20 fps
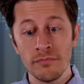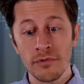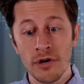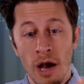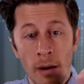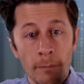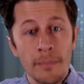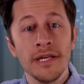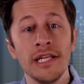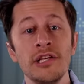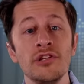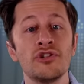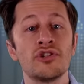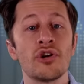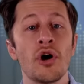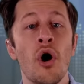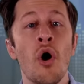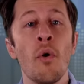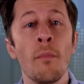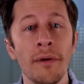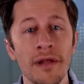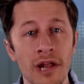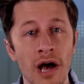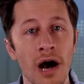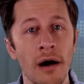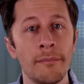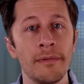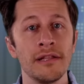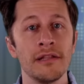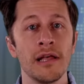companies open
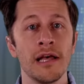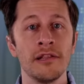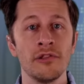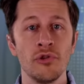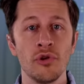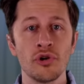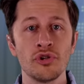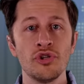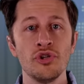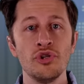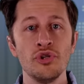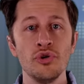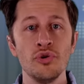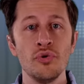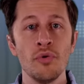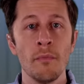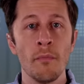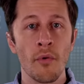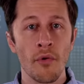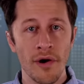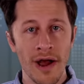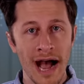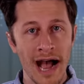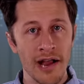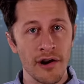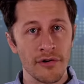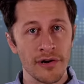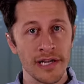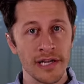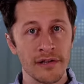up and, and look to do more
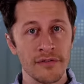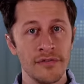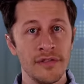hiring.